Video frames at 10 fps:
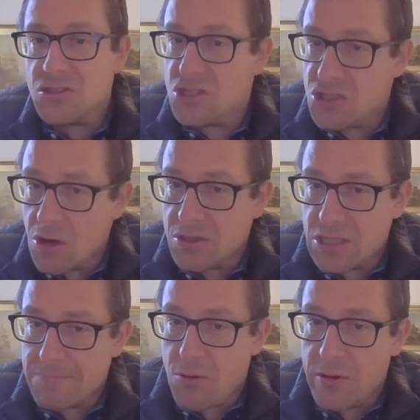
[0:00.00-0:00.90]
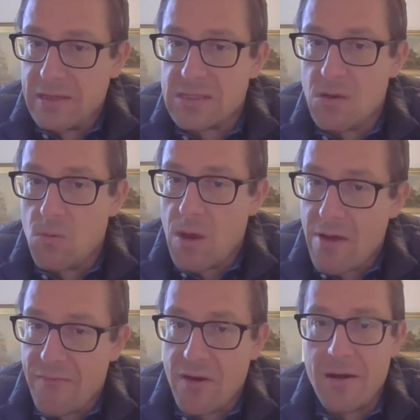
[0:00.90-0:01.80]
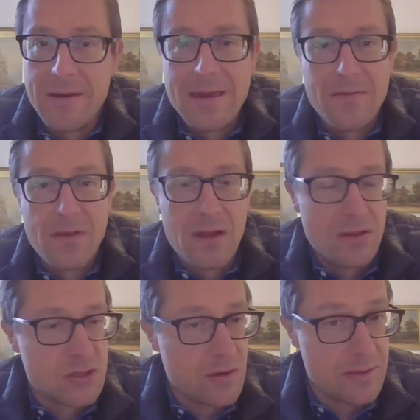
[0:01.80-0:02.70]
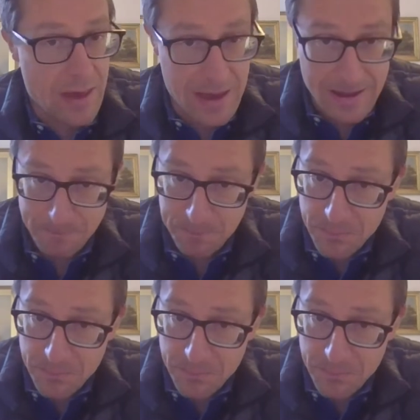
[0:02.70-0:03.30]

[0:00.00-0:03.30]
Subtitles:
charging points wherever in the country they